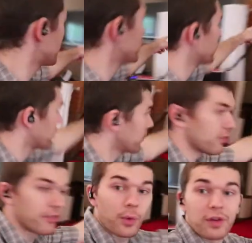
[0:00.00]
two, three,
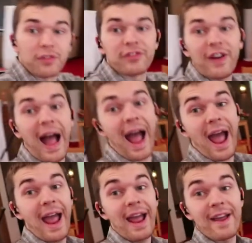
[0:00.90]
four, and
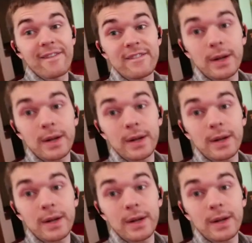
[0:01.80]
five.